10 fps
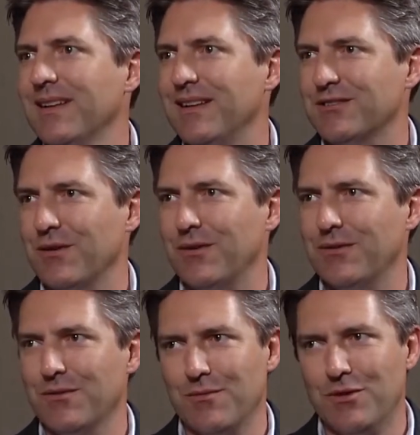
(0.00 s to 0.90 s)
and so
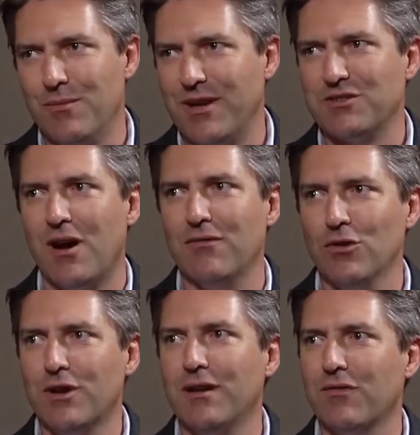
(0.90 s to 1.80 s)
you're best off
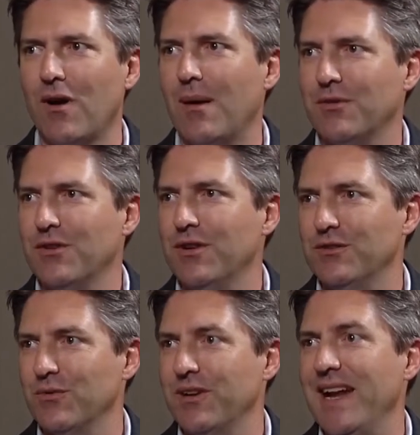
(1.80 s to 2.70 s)
looking for
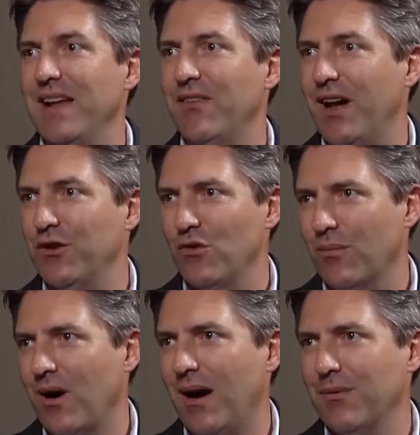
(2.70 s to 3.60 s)
opportunities where you can add value to a
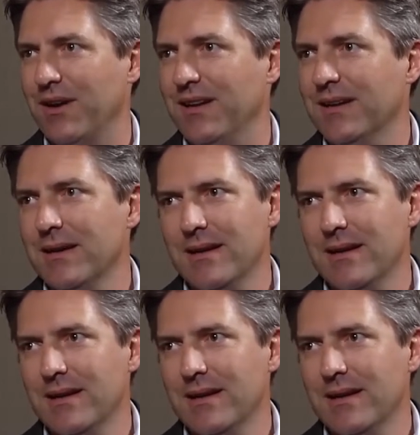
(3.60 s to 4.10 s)
property.